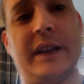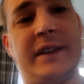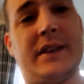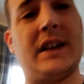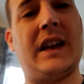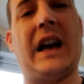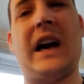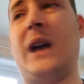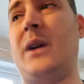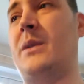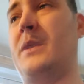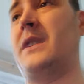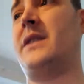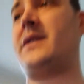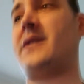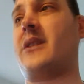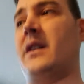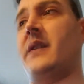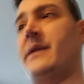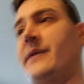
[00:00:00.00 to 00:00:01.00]
at least an
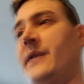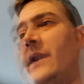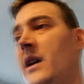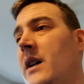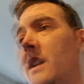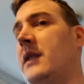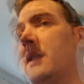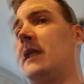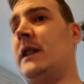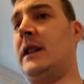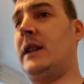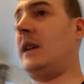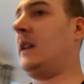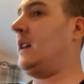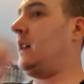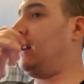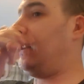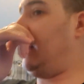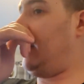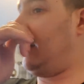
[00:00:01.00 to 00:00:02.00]
hour so far.
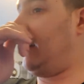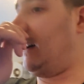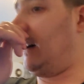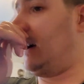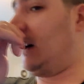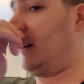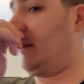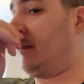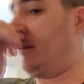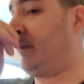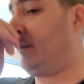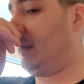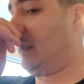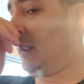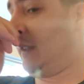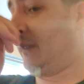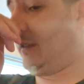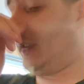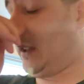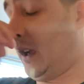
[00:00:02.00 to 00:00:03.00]

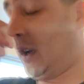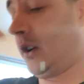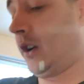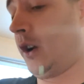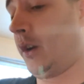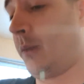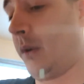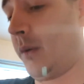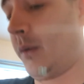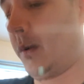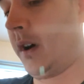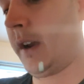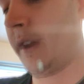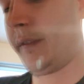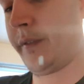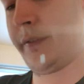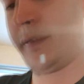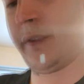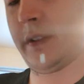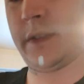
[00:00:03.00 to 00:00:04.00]
If you don't know, my
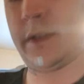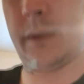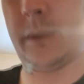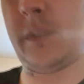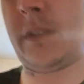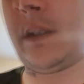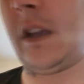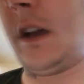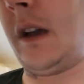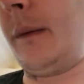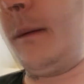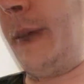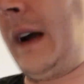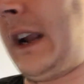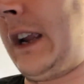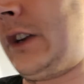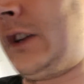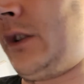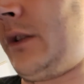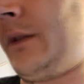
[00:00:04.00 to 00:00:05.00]
wife is a
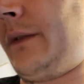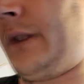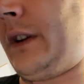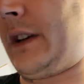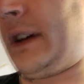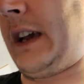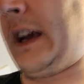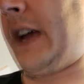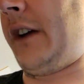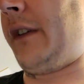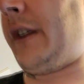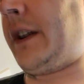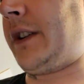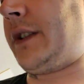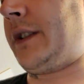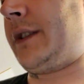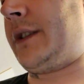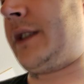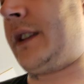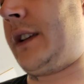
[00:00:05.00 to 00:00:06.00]
manager of a care
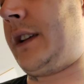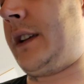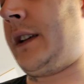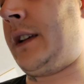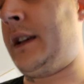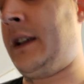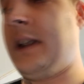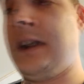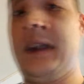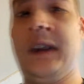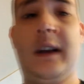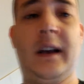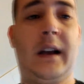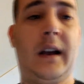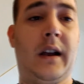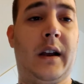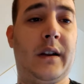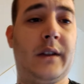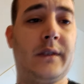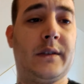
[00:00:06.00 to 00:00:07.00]
agency.
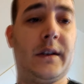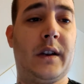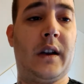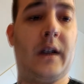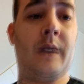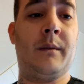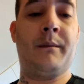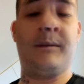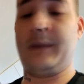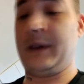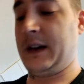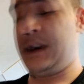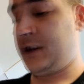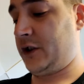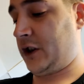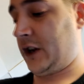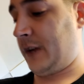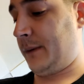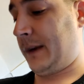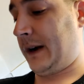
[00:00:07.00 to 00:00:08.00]
And
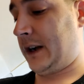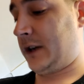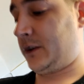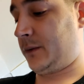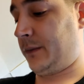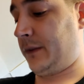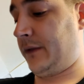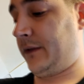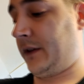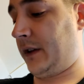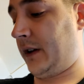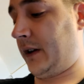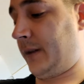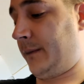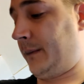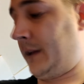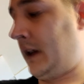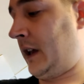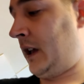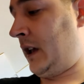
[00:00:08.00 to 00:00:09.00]
as you can imagine, with
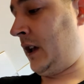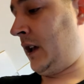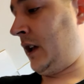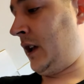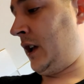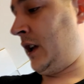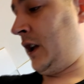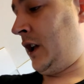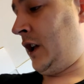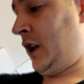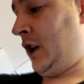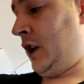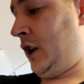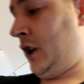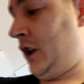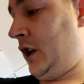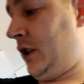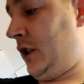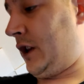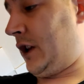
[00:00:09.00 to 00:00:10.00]
the
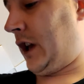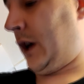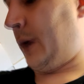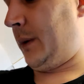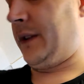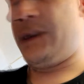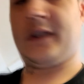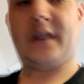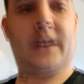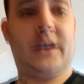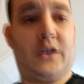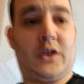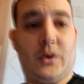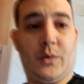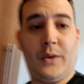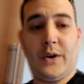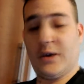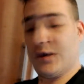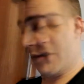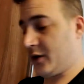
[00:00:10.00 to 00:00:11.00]
going
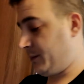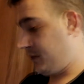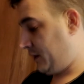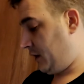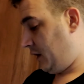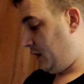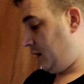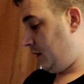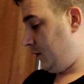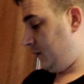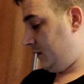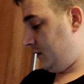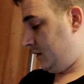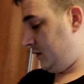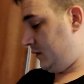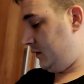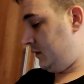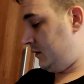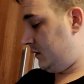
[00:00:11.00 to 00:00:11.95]
situation with the whole